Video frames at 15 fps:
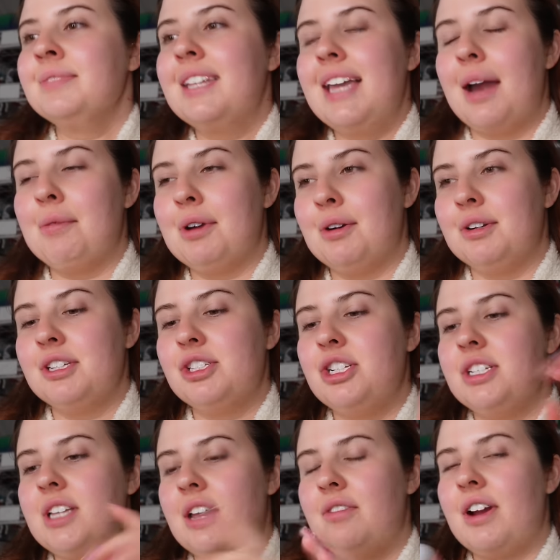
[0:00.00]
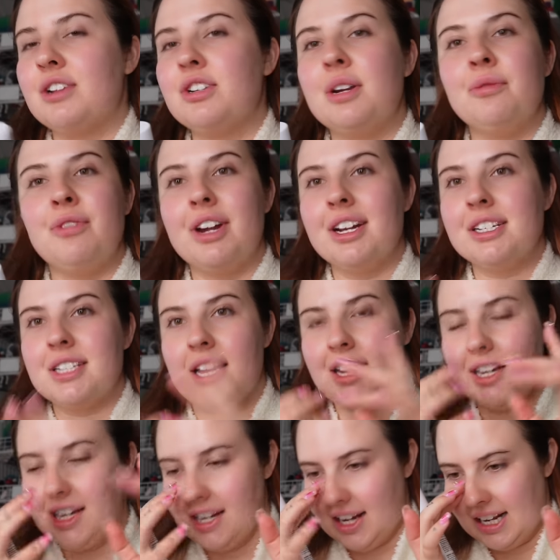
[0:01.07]
yeah, we're going to Cheesecake Factory. I'm very
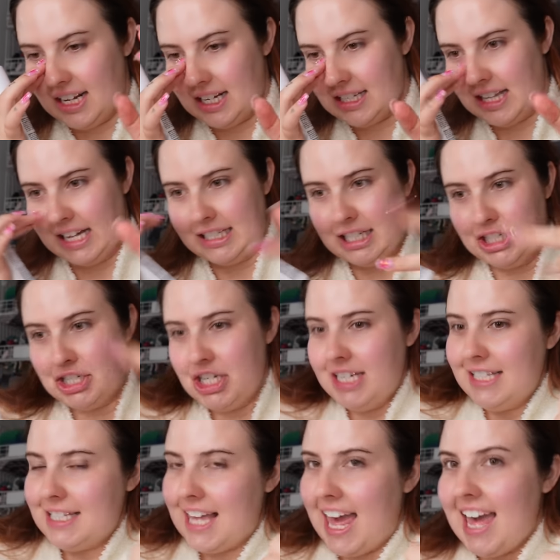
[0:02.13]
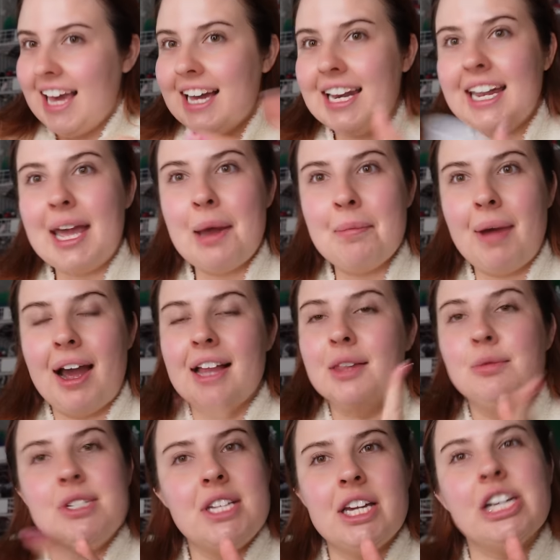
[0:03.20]
excited. Gonna get a slice of cheesecake. Gonna get my
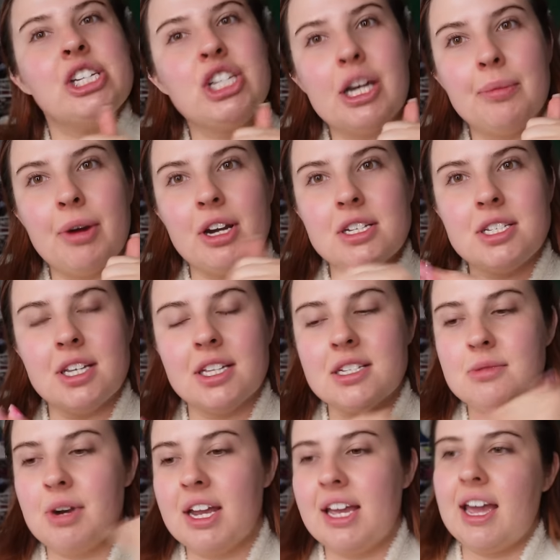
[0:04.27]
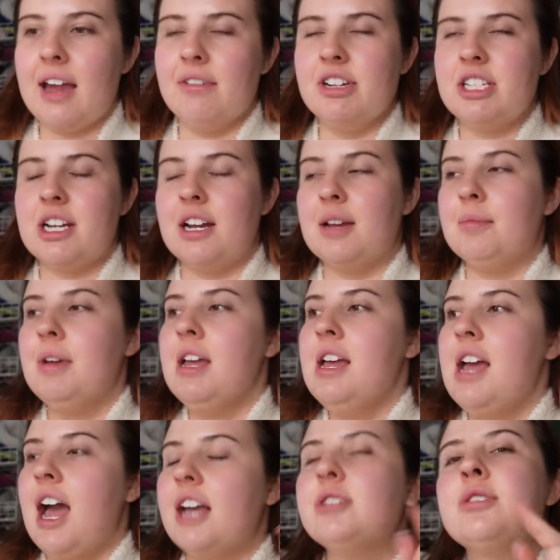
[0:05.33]
Louisiana chicken pasta. That's what I get every time.
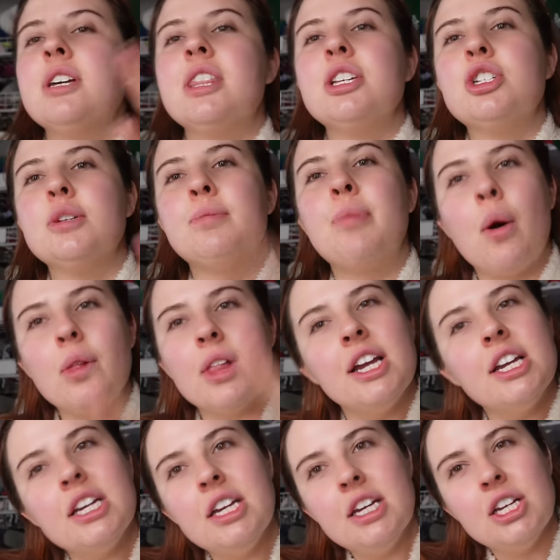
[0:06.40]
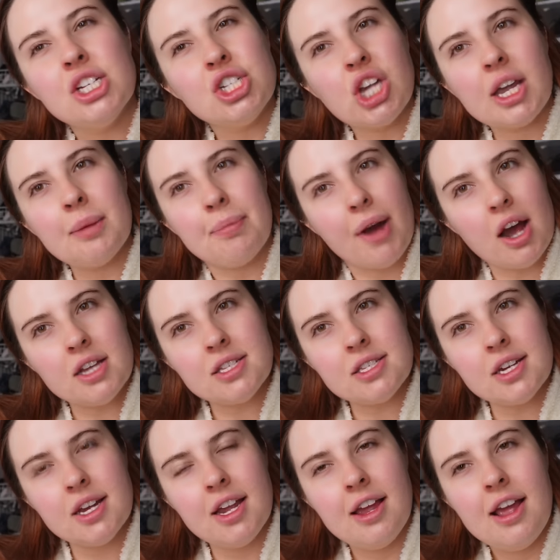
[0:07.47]
I used to get the Chipotle chicken
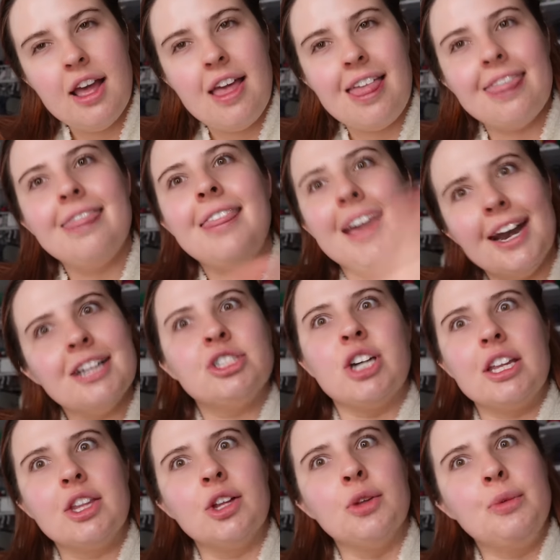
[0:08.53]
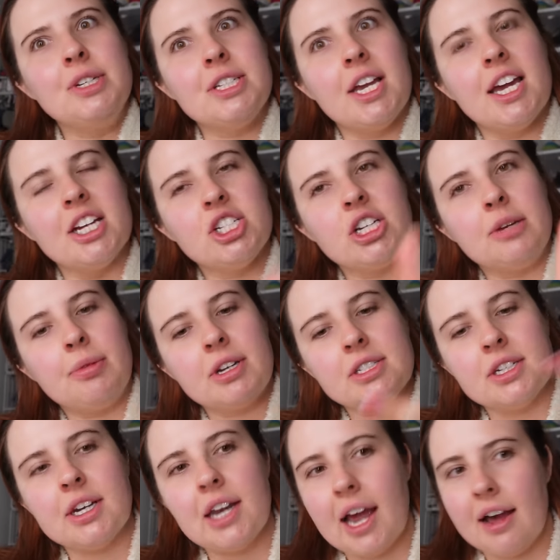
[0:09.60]
pasta, then I tried the Louisiana chicken pasta,
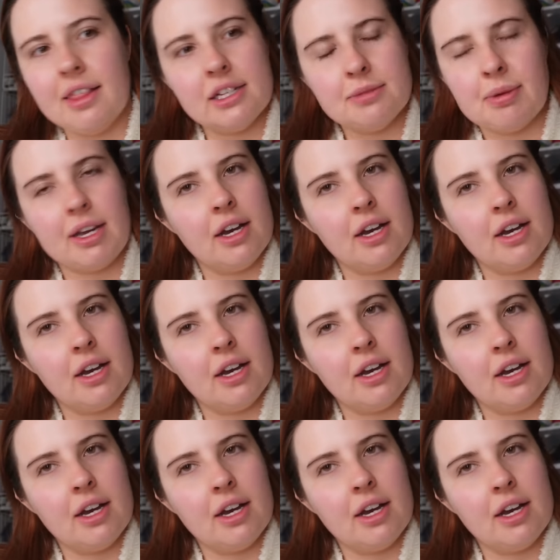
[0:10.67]
and now that's my